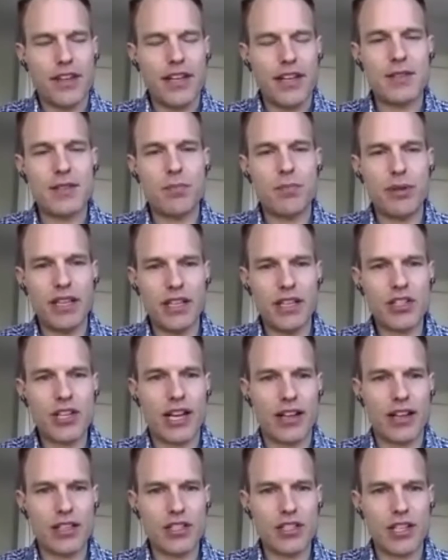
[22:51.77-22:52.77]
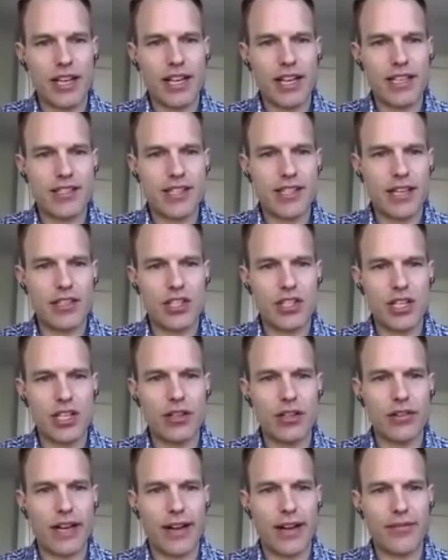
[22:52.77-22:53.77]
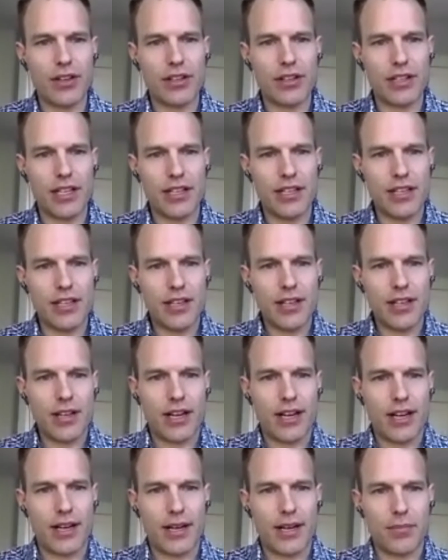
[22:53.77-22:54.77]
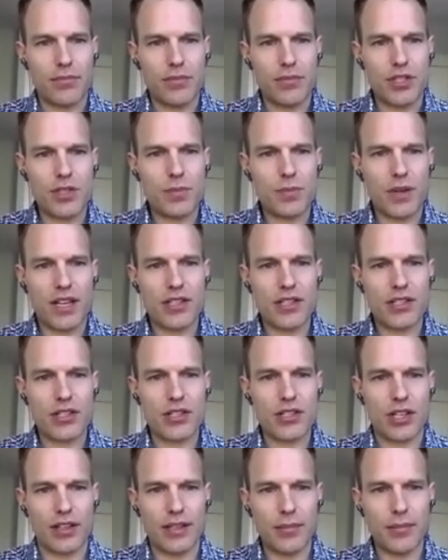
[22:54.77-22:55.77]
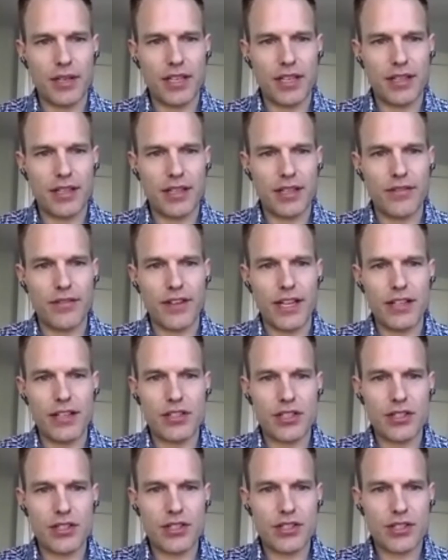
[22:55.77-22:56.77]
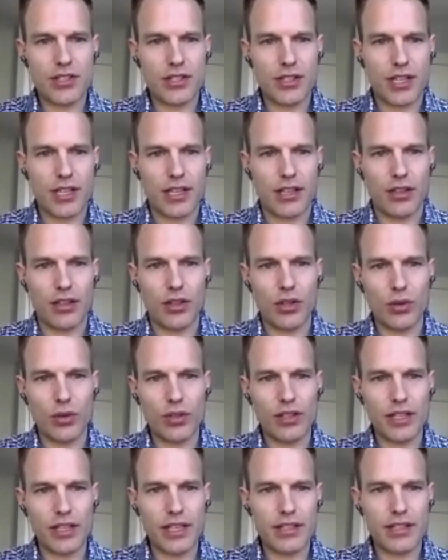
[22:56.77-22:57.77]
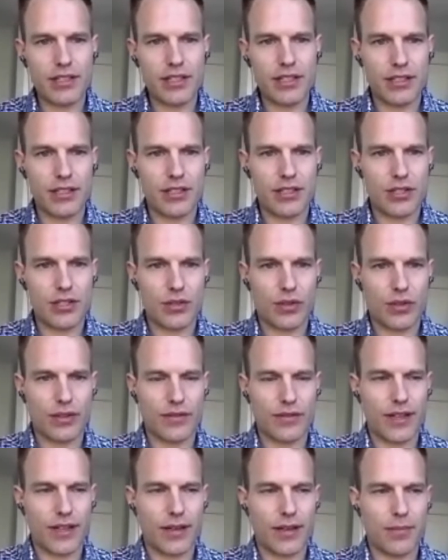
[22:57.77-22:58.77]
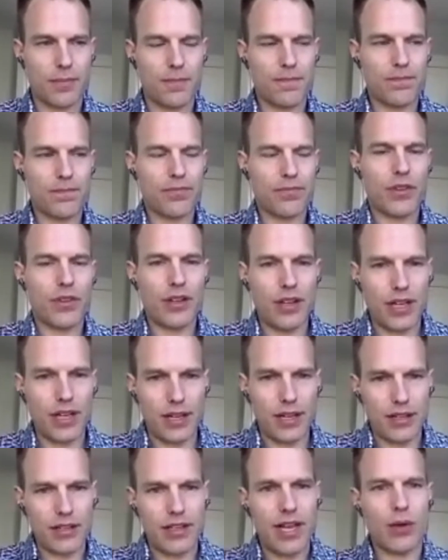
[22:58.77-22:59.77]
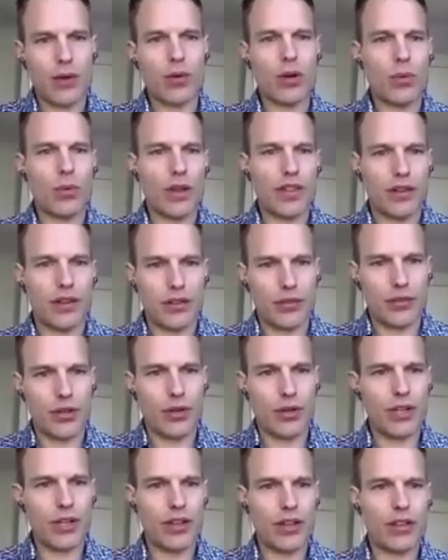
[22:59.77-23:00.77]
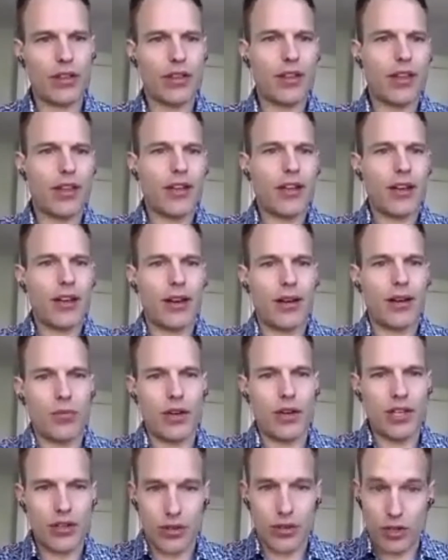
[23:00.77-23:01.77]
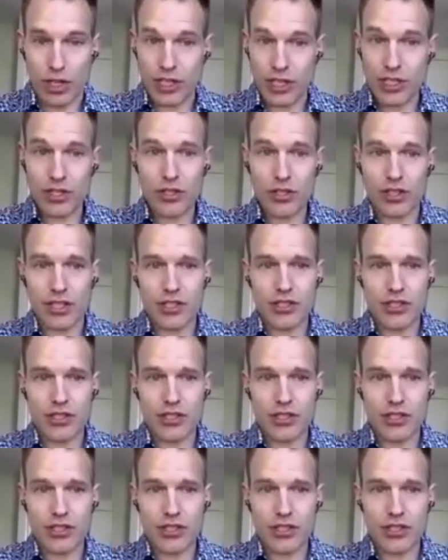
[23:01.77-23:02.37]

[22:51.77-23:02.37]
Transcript: it's been a challenge, like I said, geographically, just because there's a limited number of agents locally to sort of network with and grow with when you're initially